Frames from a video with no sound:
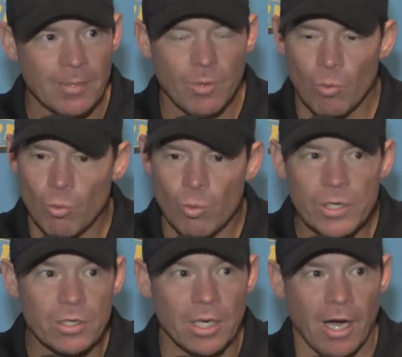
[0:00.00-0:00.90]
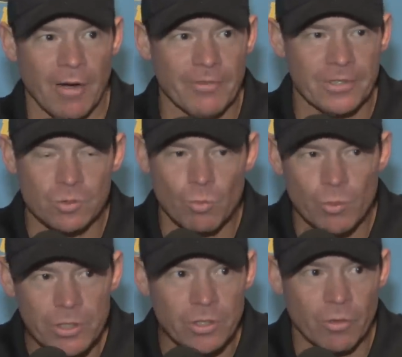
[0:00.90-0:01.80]
But real confidence,
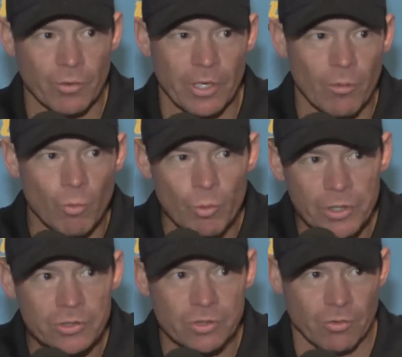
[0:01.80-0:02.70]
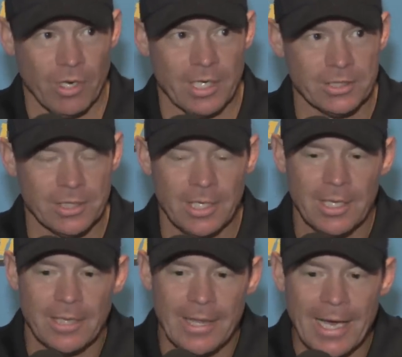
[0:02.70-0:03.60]
real grit, real trust,
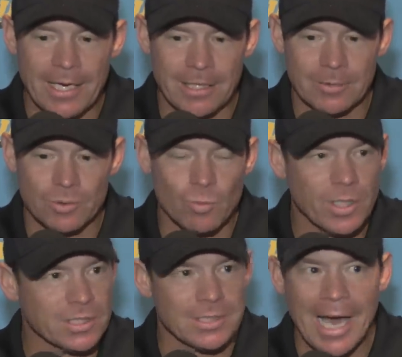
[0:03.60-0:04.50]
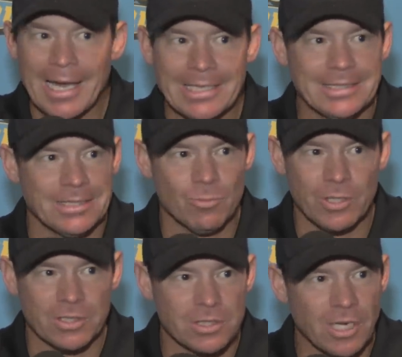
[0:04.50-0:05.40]
that comes when it's not easy, when
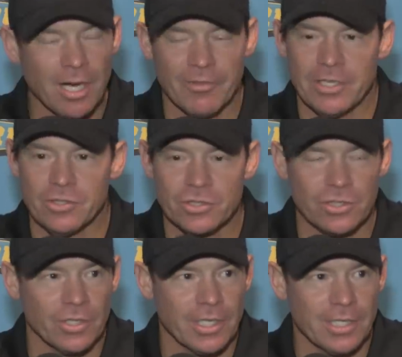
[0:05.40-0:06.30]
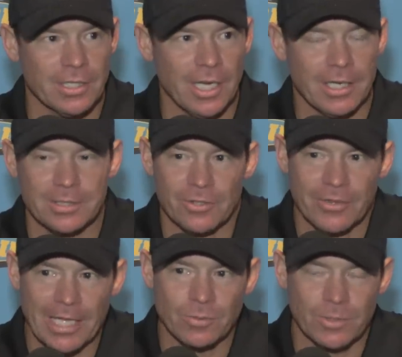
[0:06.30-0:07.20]
it's tough, and you still get it done. And so
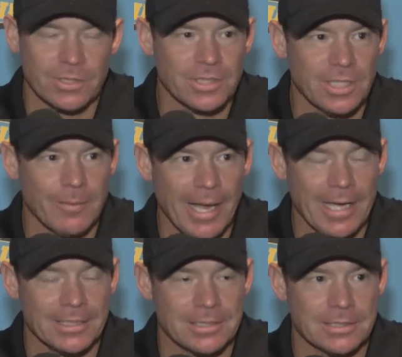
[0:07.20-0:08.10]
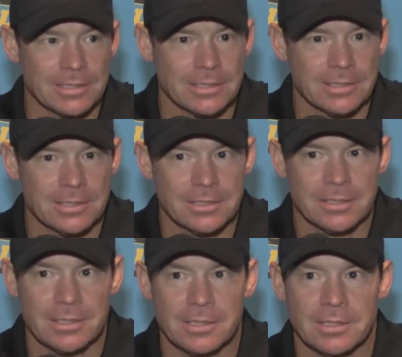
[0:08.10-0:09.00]
that's what this team has.
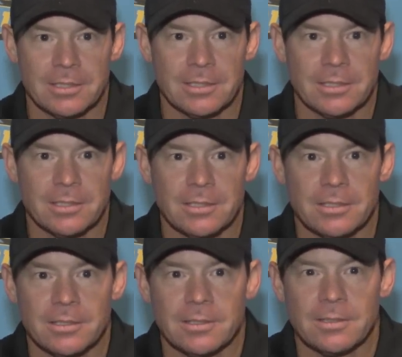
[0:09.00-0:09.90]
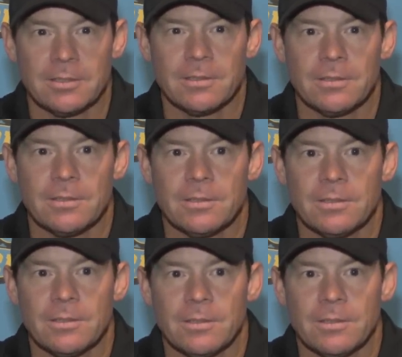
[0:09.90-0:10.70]
Was that as good as you've seen Fabian play this season?